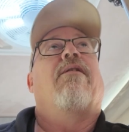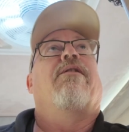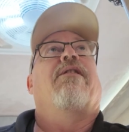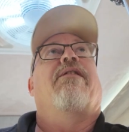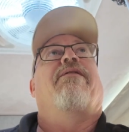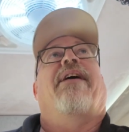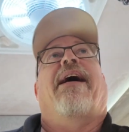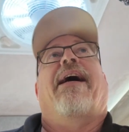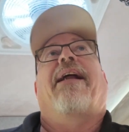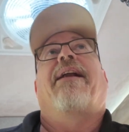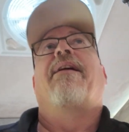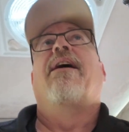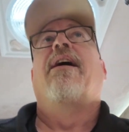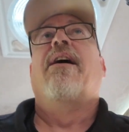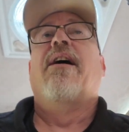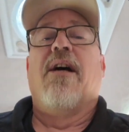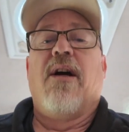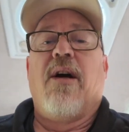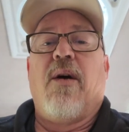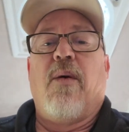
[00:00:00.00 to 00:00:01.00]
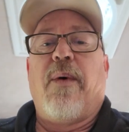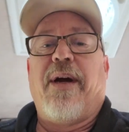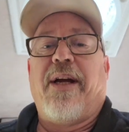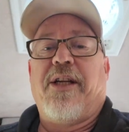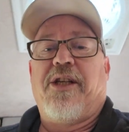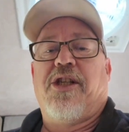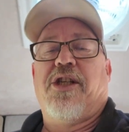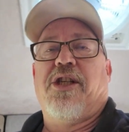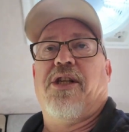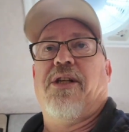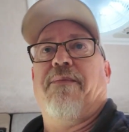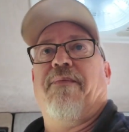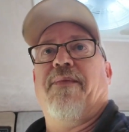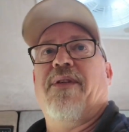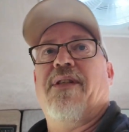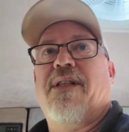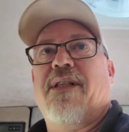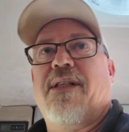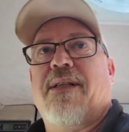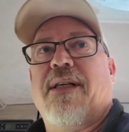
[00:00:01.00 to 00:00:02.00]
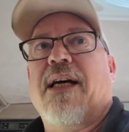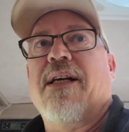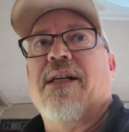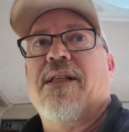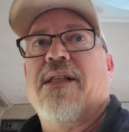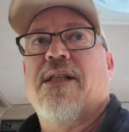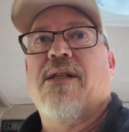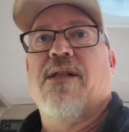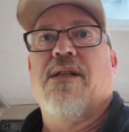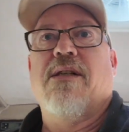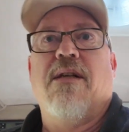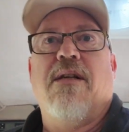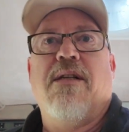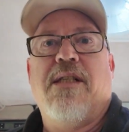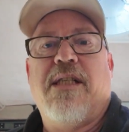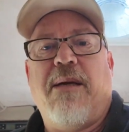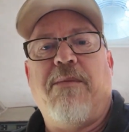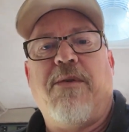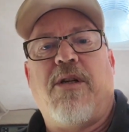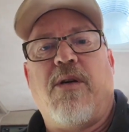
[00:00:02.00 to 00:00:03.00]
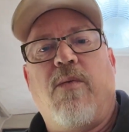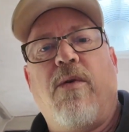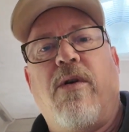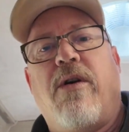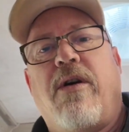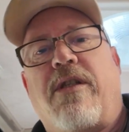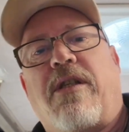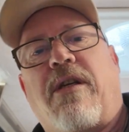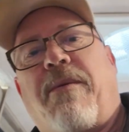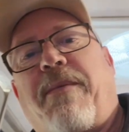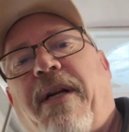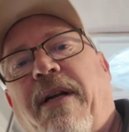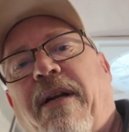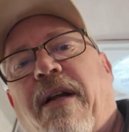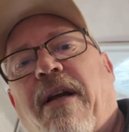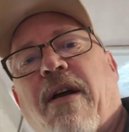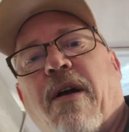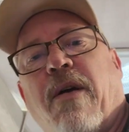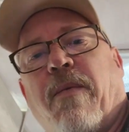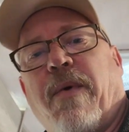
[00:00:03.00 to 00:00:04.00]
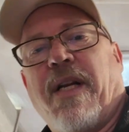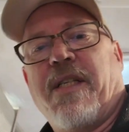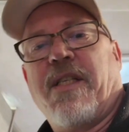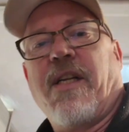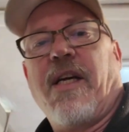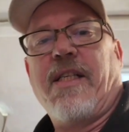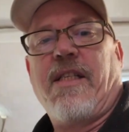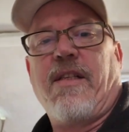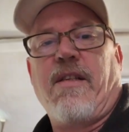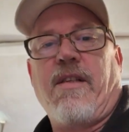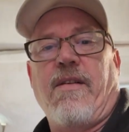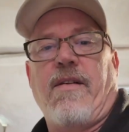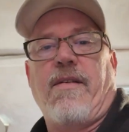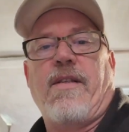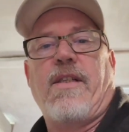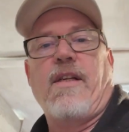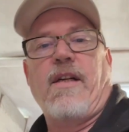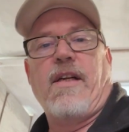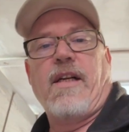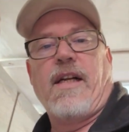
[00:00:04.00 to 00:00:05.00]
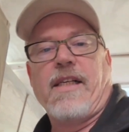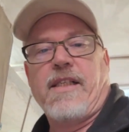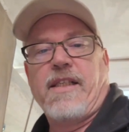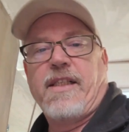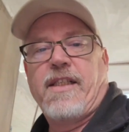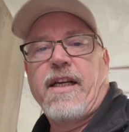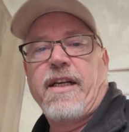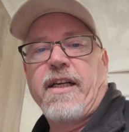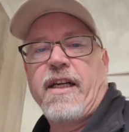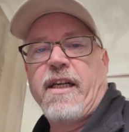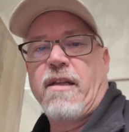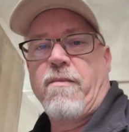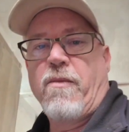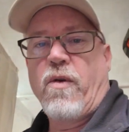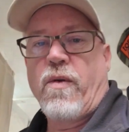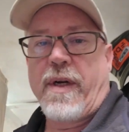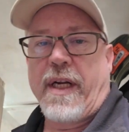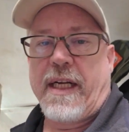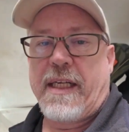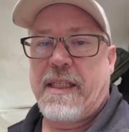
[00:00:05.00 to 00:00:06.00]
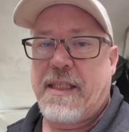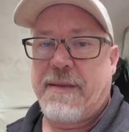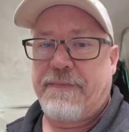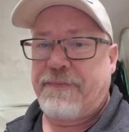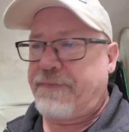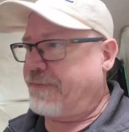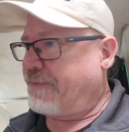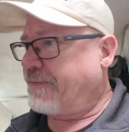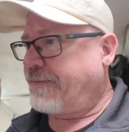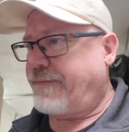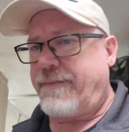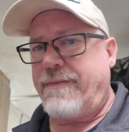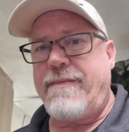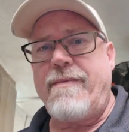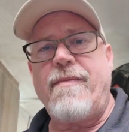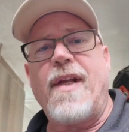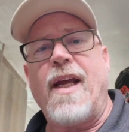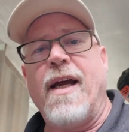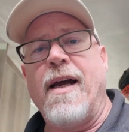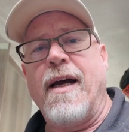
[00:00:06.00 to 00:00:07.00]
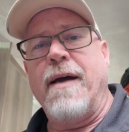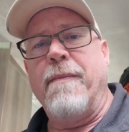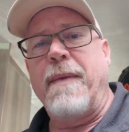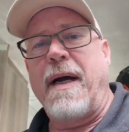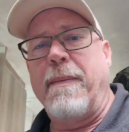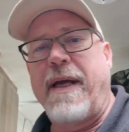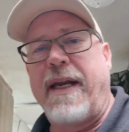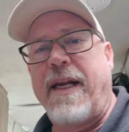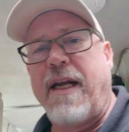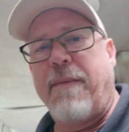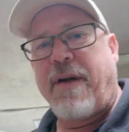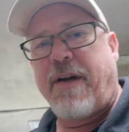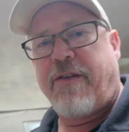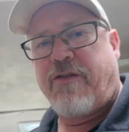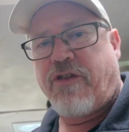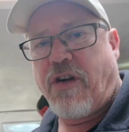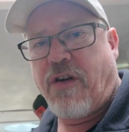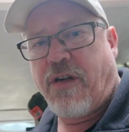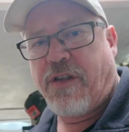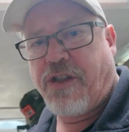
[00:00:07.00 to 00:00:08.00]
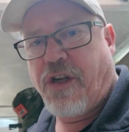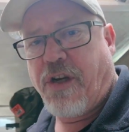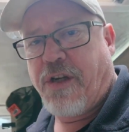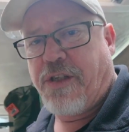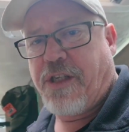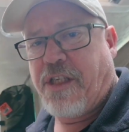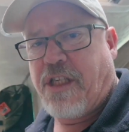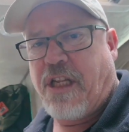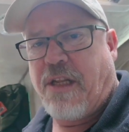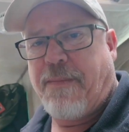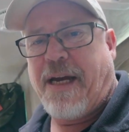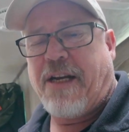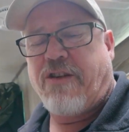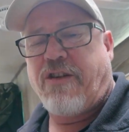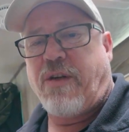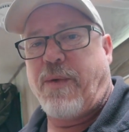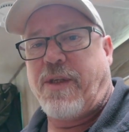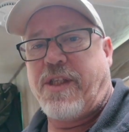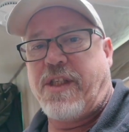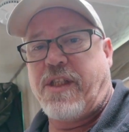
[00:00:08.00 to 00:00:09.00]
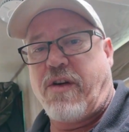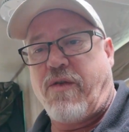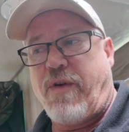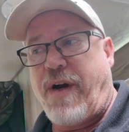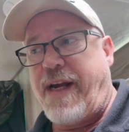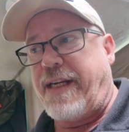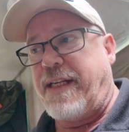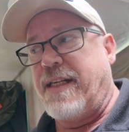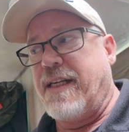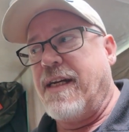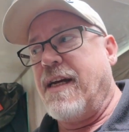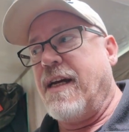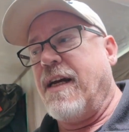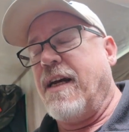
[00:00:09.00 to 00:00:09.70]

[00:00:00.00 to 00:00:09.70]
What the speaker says: van, which does seem to work. So I mean, when it's nice and sunny in the mornings, I'm getting a bit of charge into the battery, which is great,